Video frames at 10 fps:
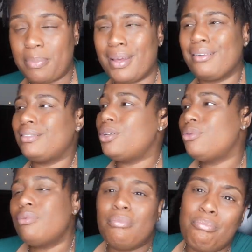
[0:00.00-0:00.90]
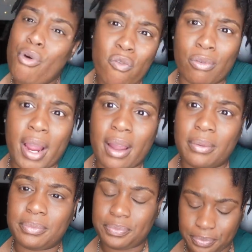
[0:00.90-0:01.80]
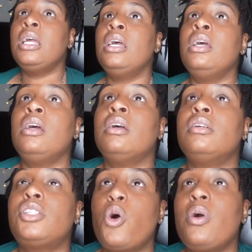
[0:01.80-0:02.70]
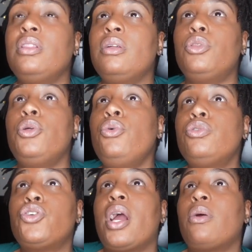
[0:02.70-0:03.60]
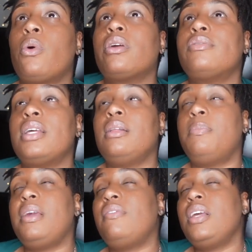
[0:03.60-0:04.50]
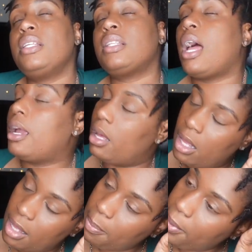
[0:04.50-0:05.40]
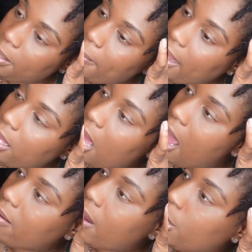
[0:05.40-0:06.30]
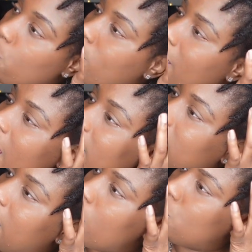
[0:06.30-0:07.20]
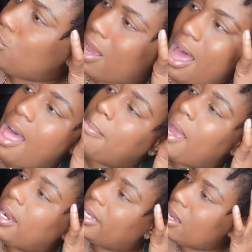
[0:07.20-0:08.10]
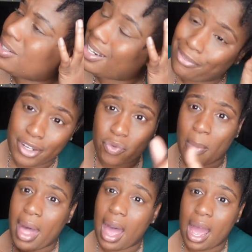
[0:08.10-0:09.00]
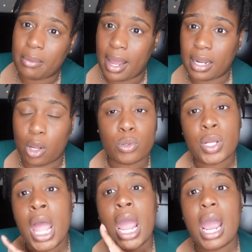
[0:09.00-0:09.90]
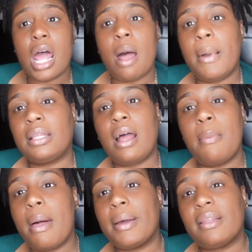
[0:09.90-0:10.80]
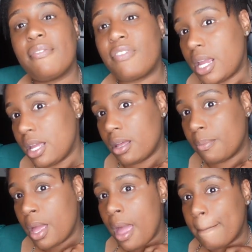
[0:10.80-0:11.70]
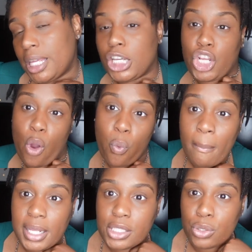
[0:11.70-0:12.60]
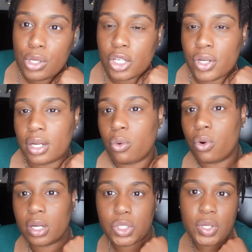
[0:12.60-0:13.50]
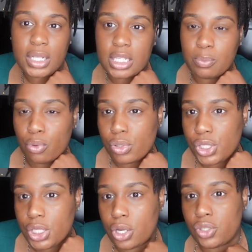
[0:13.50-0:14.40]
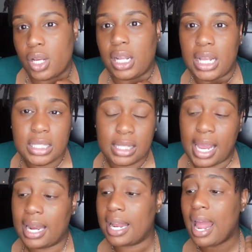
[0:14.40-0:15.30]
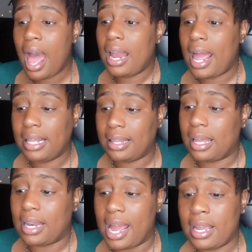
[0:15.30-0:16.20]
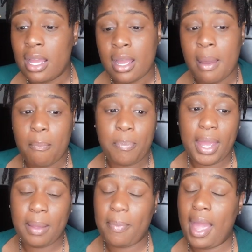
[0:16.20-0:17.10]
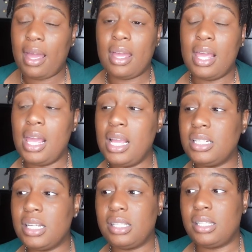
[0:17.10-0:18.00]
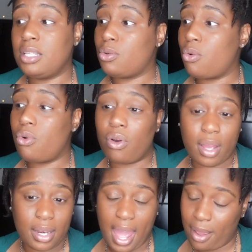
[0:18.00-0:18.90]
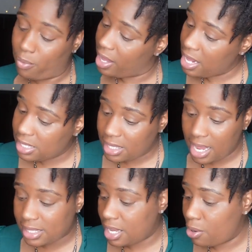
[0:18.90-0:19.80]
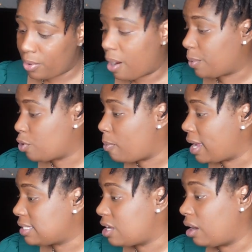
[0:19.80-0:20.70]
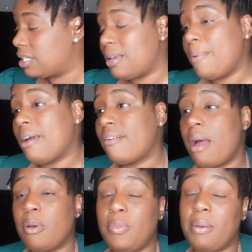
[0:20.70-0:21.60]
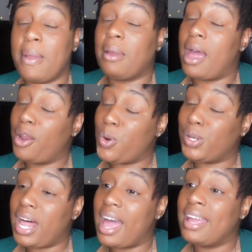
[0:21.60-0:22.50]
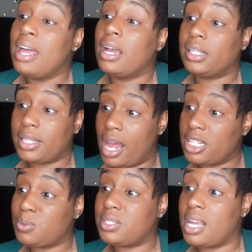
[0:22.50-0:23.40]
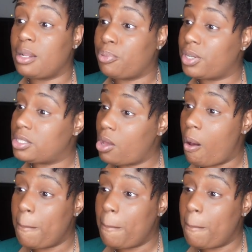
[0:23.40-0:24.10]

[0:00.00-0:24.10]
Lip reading: But Lou, move around. So with Lou trying to orchestrate the beef, he's like, Big Banger, all right, you behind the couch, you hiding behind the couch. He's like, first of all, I'm not hiding behind the couch. And I'm not about to fight him because y'all want me to. Y'all trying to orchestrate this bullshit. Y'all trying to instigate it. And I like that. Like, Big Banger, he just sits on, like, what he says. Like, he don't care what nobody say. Y'all can say whatever. I'm a Big Banger. I ain't gonna lie. Adonis was standing pretty tall.